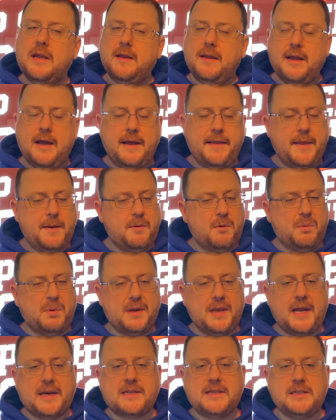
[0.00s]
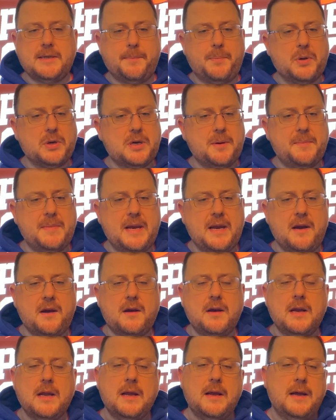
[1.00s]
They were reluctant to put him
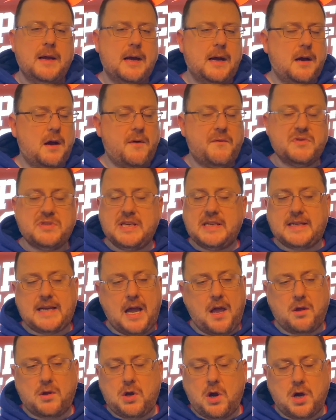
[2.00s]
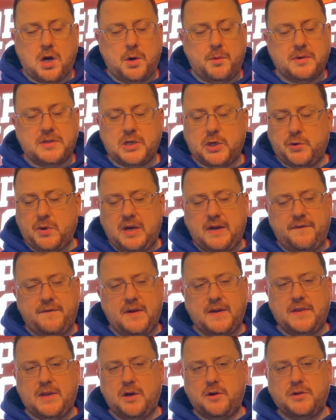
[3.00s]
there. Obviously, Kyle Connor was a great
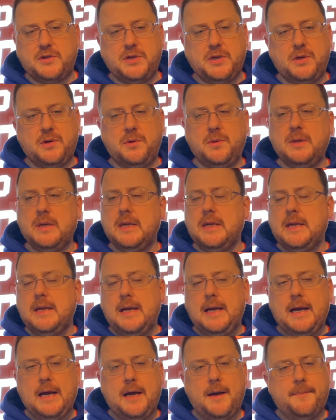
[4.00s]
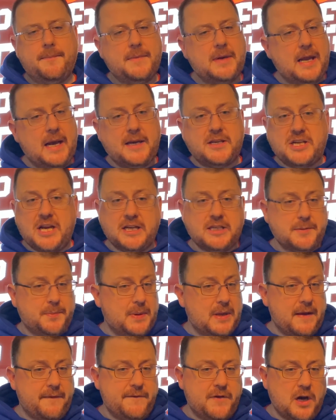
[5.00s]
fit there too. Got a chance to
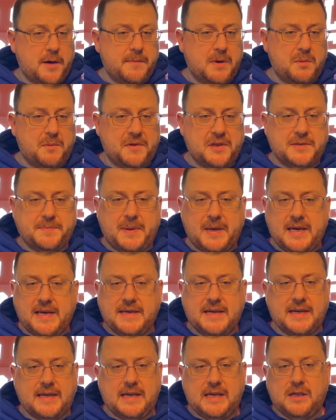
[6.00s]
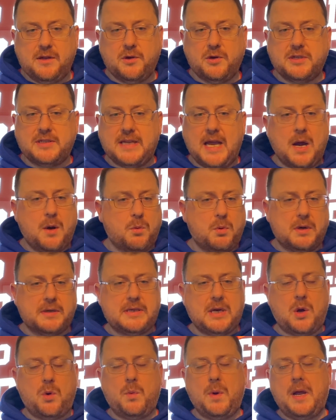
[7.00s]
play a fair bit with his buddy Nick Ehlers. That worked
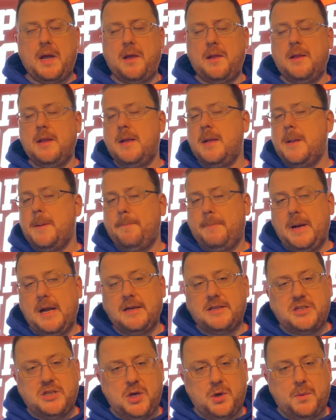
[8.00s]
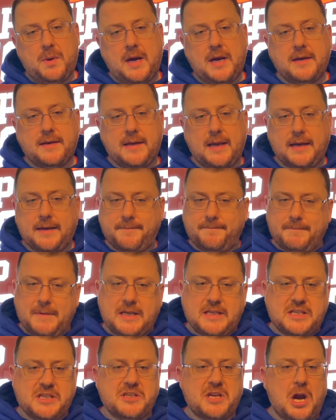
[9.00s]
out well. But you know what? Like,
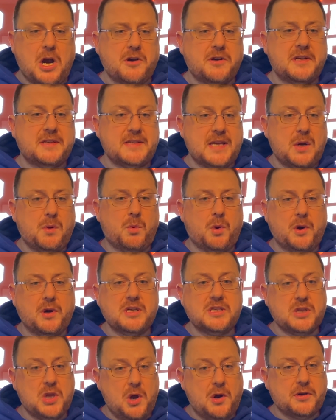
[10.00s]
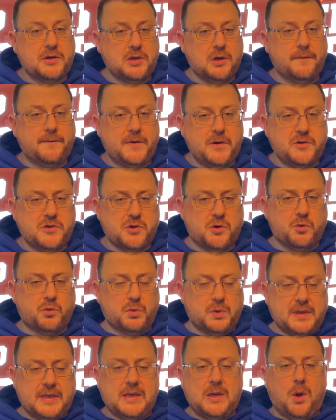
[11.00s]
it's just hard to say where his long-term future
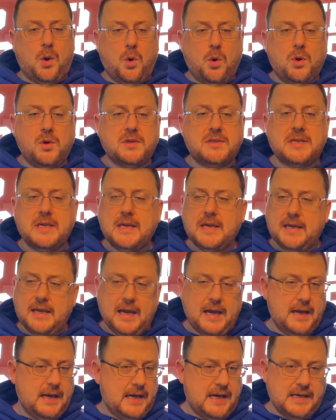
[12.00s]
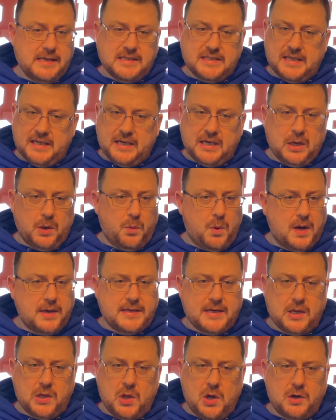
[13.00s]
really holds. Is he going to want
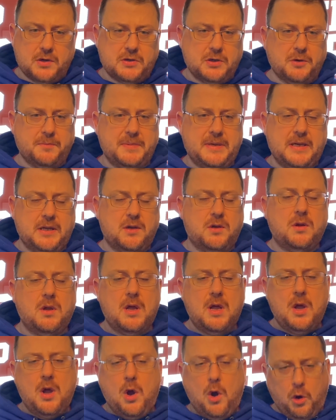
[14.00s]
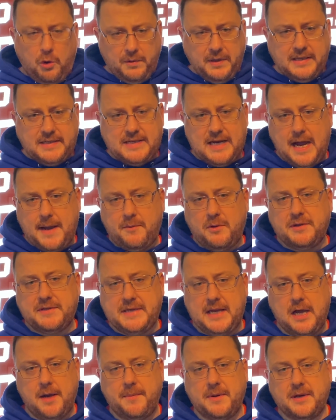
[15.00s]
that long-term deal? Only time will
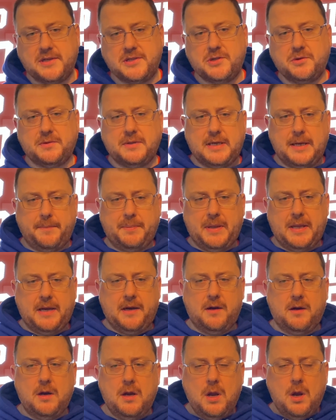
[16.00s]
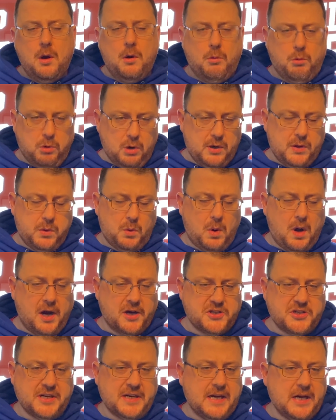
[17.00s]
tell. But certainly a player worth
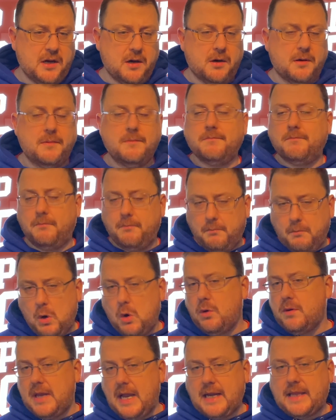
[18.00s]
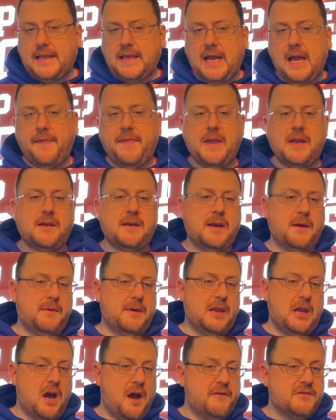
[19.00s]
watching here. More likely, I think, that
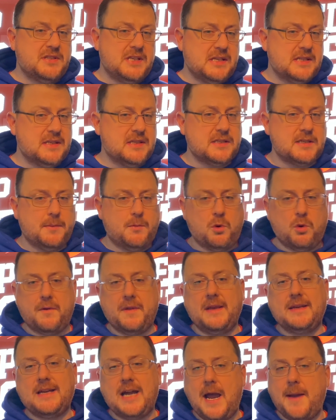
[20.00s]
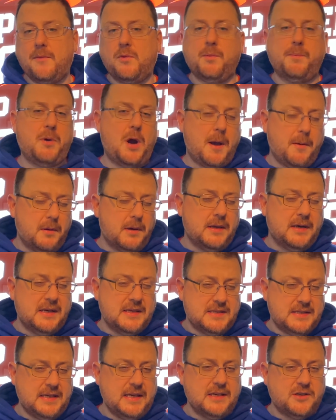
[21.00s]
the off seasons, the more of the time we're probably going to
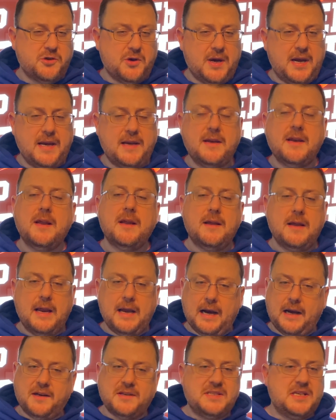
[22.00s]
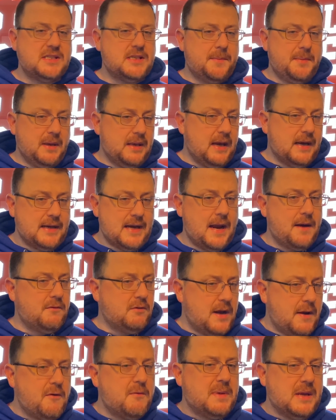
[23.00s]
see a trade. And I could see something like that.
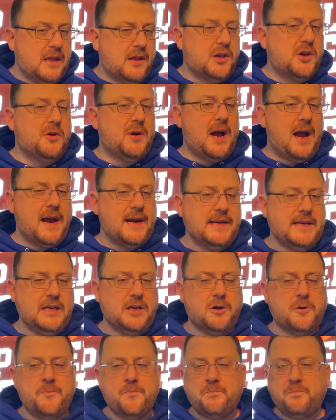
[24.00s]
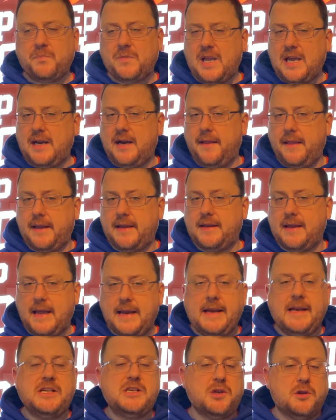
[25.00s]
That would be like your ideal kind of like
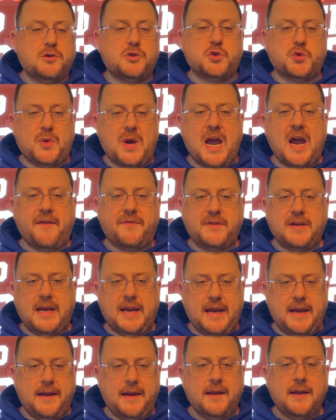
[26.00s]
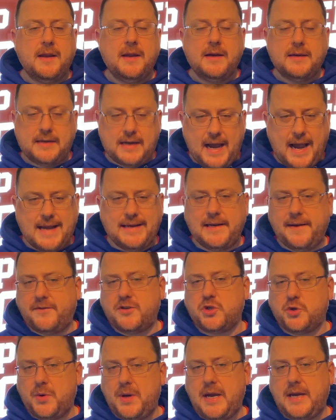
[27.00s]
NHL draft day kind of
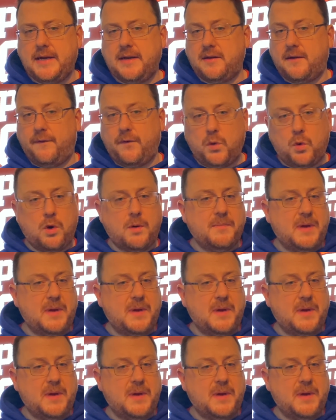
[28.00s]
trade at the floor.